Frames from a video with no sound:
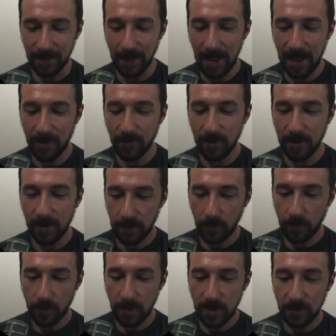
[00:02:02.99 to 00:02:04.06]
allow,
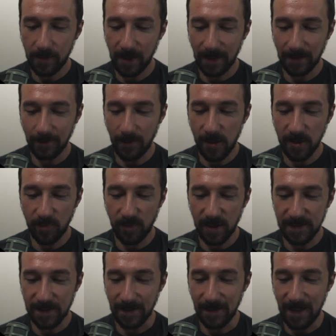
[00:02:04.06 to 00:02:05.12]
or you can long
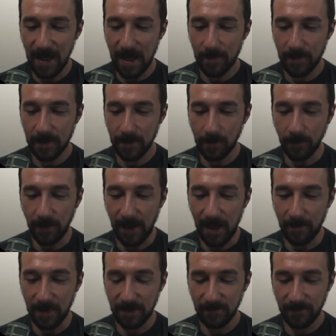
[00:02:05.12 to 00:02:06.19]
press on the app, go to
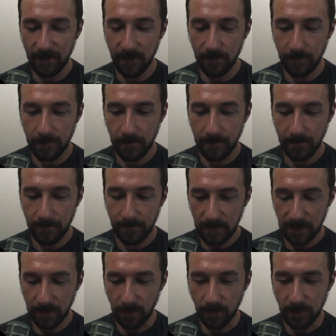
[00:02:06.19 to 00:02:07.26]
app info,
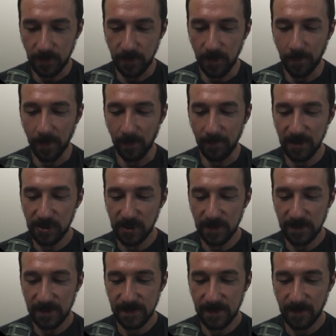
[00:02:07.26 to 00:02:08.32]
go to
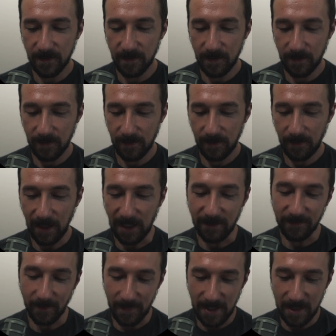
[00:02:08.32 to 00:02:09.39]
permissions, and
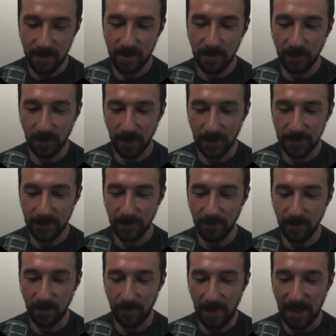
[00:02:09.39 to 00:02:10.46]
from here you can
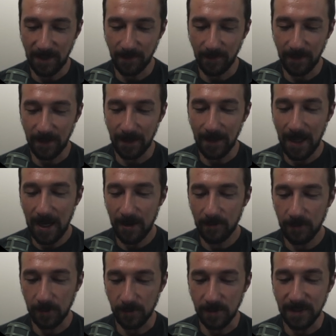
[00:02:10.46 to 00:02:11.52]
also manually allow
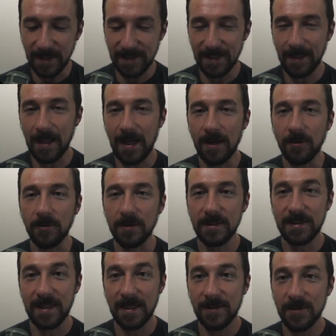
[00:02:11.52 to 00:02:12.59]
or disallow
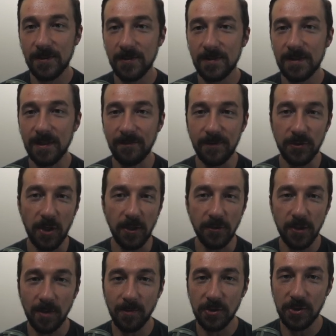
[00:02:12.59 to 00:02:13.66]
sensors if you're trying to
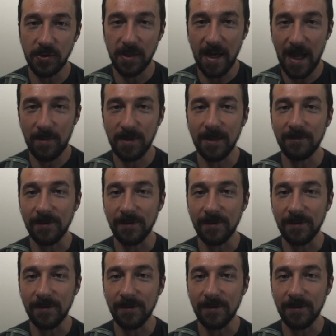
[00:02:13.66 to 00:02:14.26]
troubleshoot an app in the